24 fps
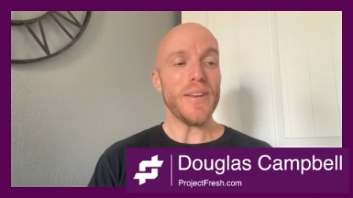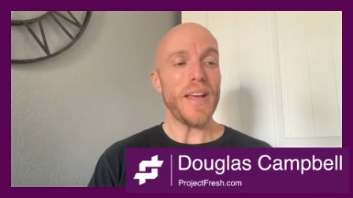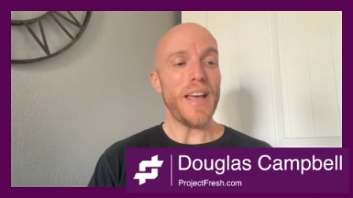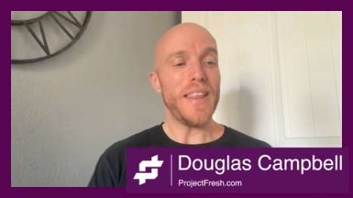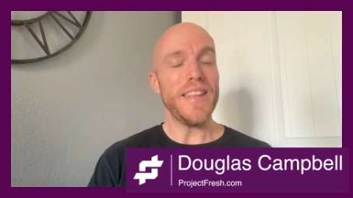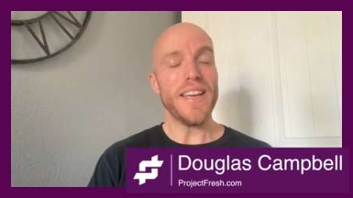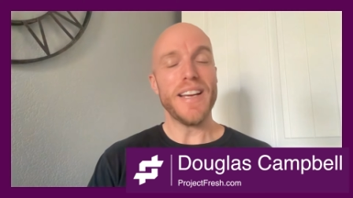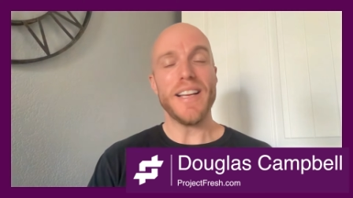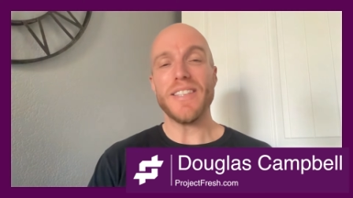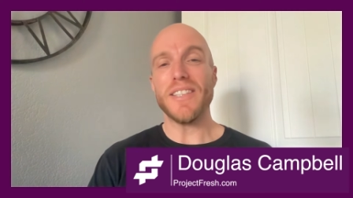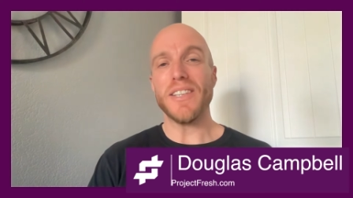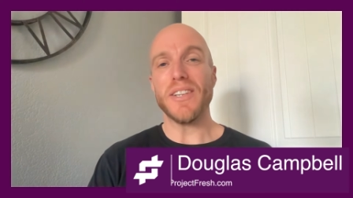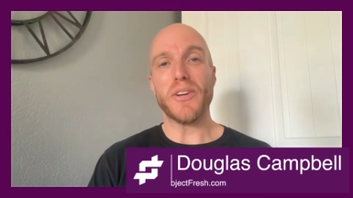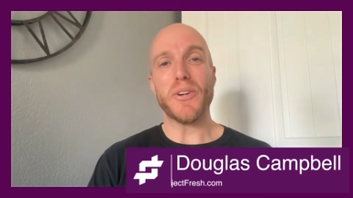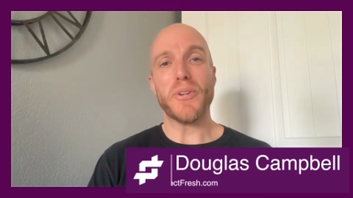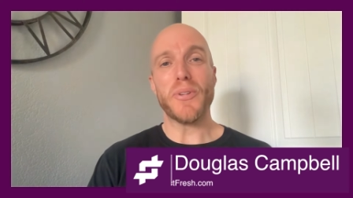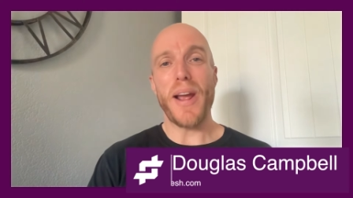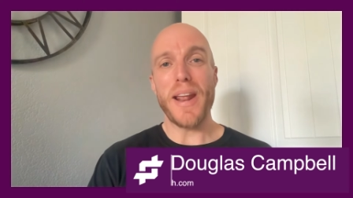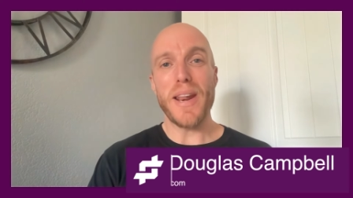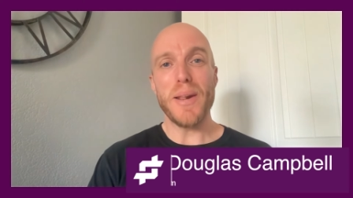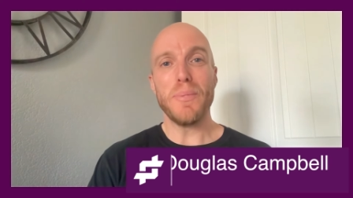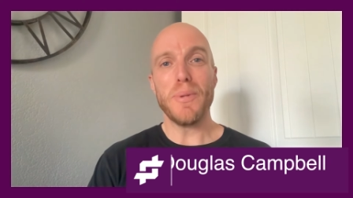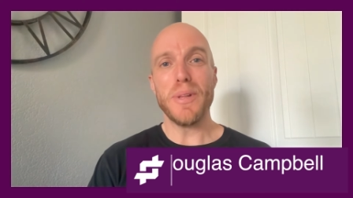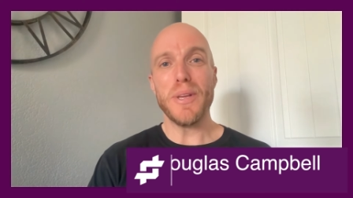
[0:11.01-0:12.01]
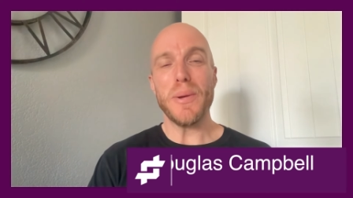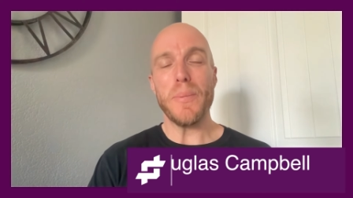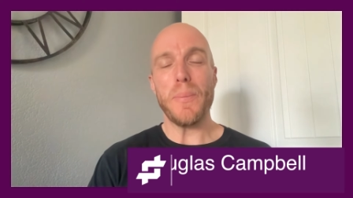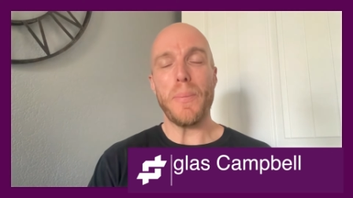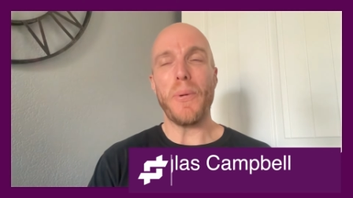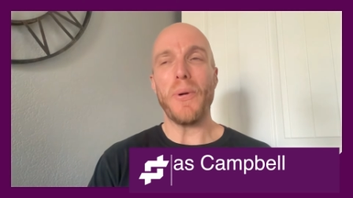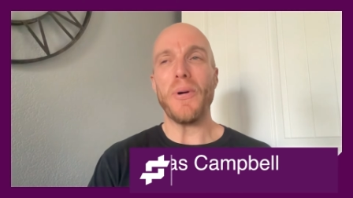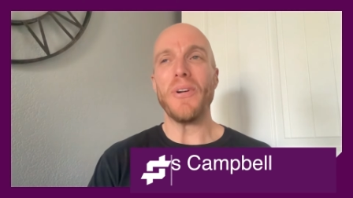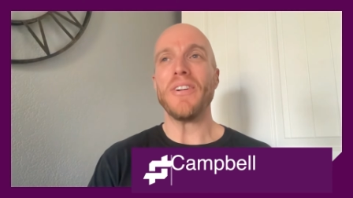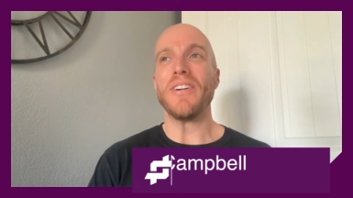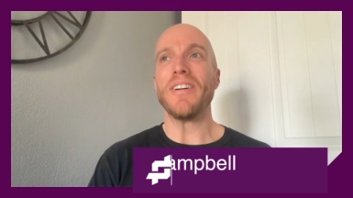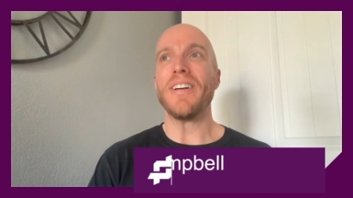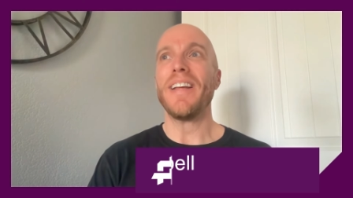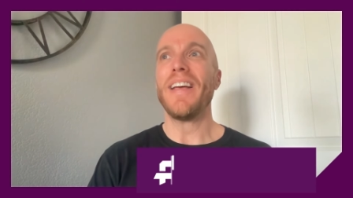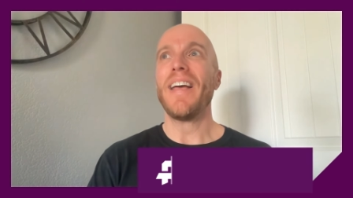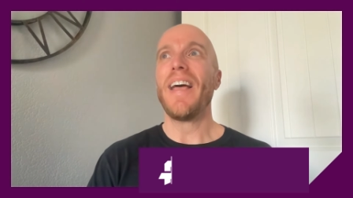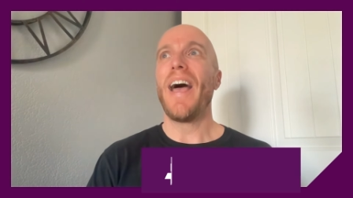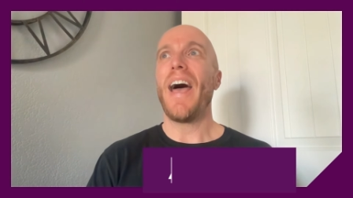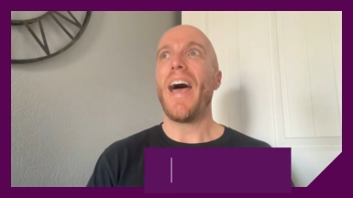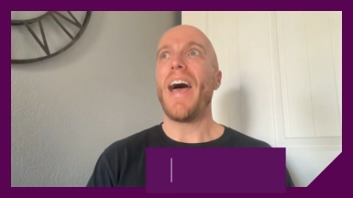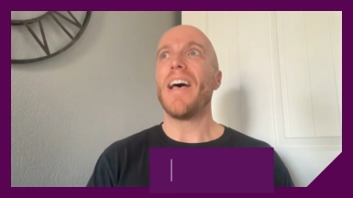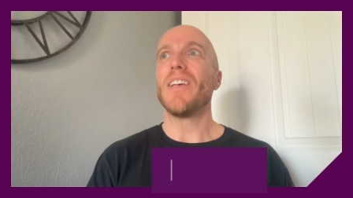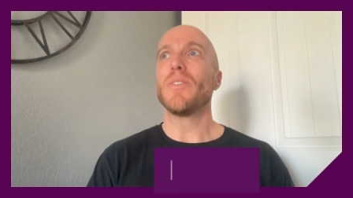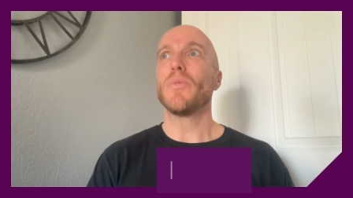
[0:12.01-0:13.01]
I think it's incredibly important
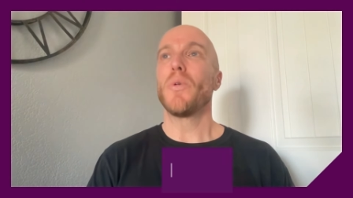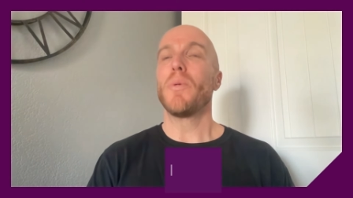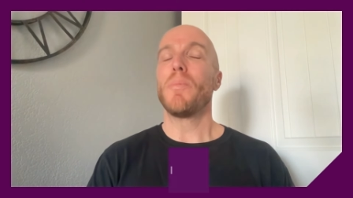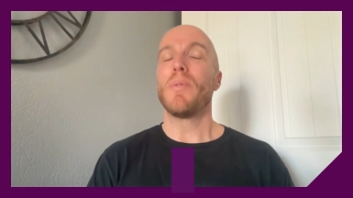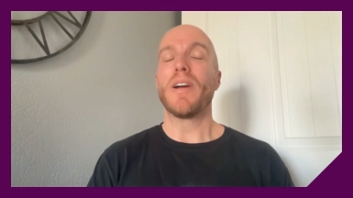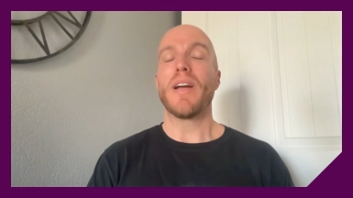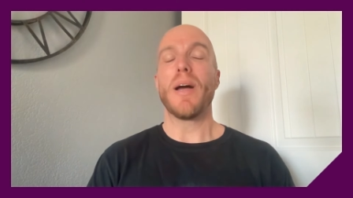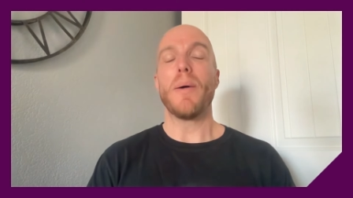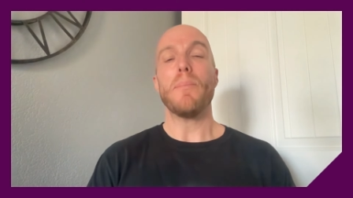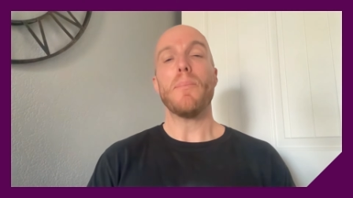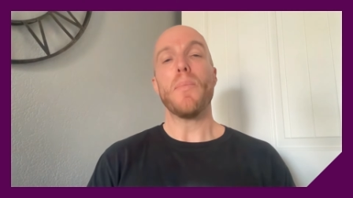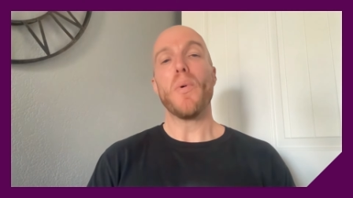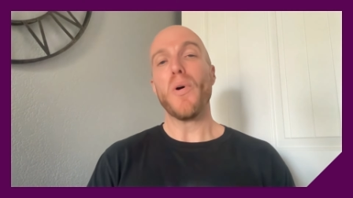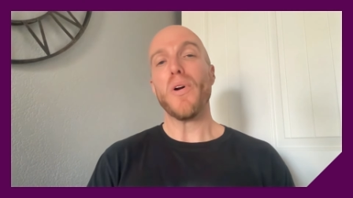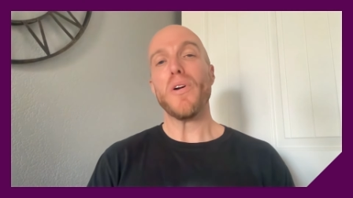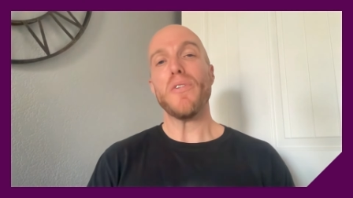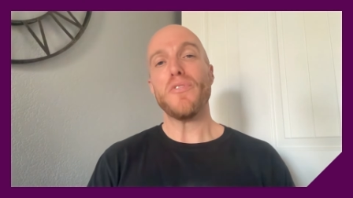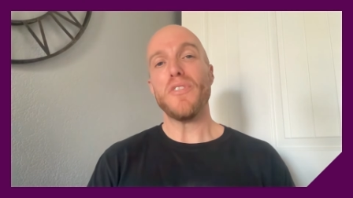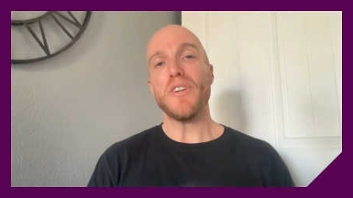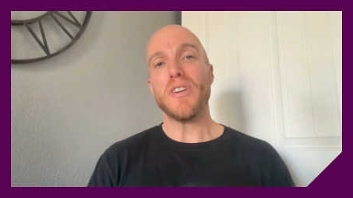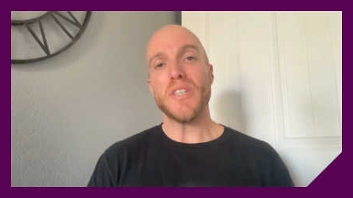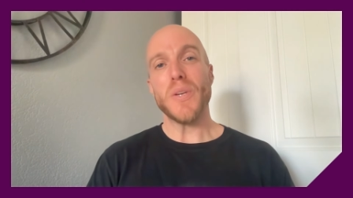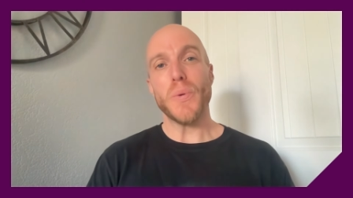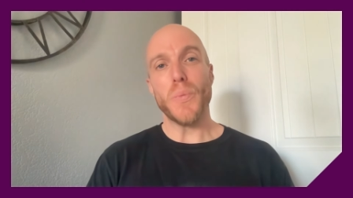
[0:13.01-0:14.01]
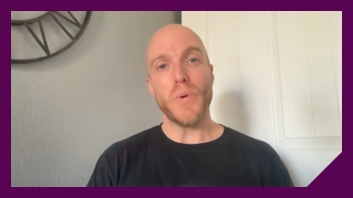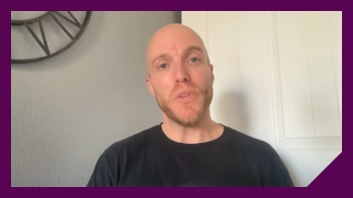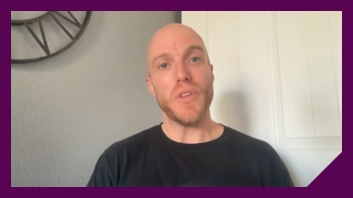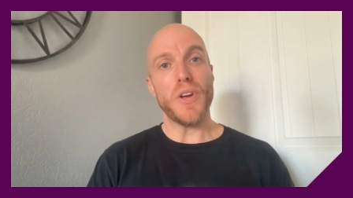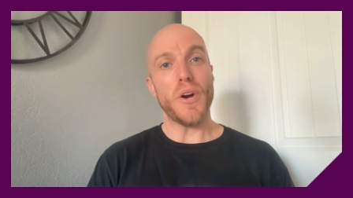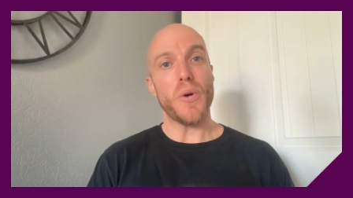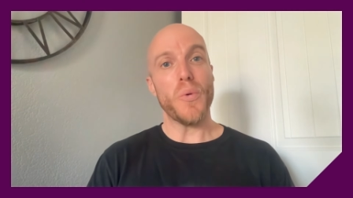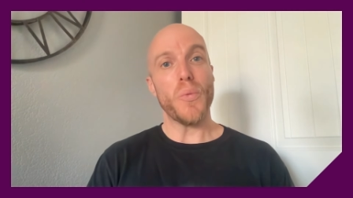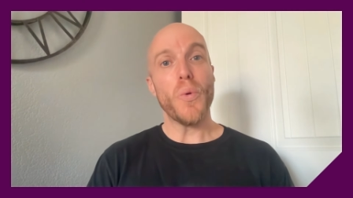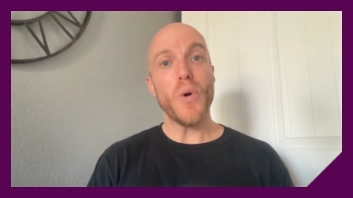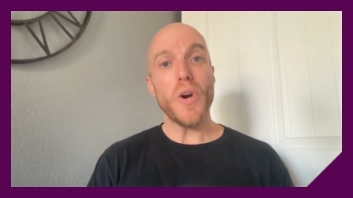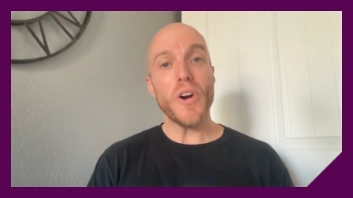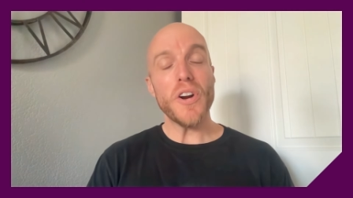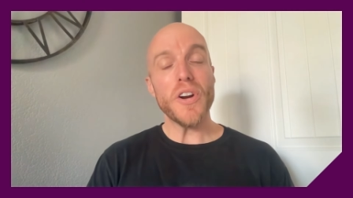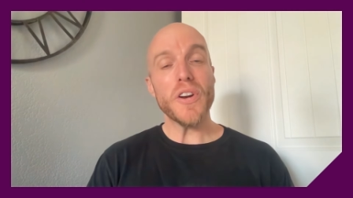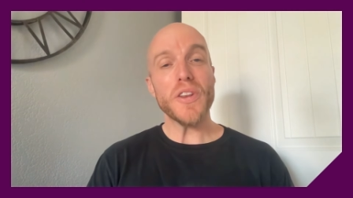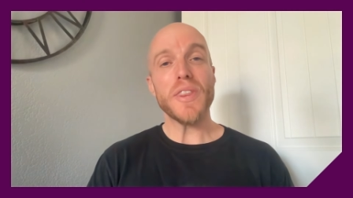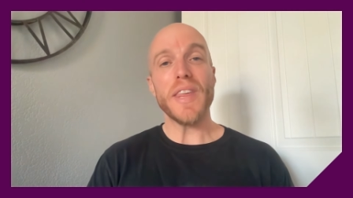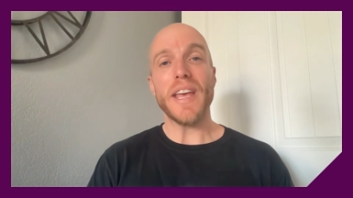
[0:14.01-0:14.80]
as we become more efficient with our work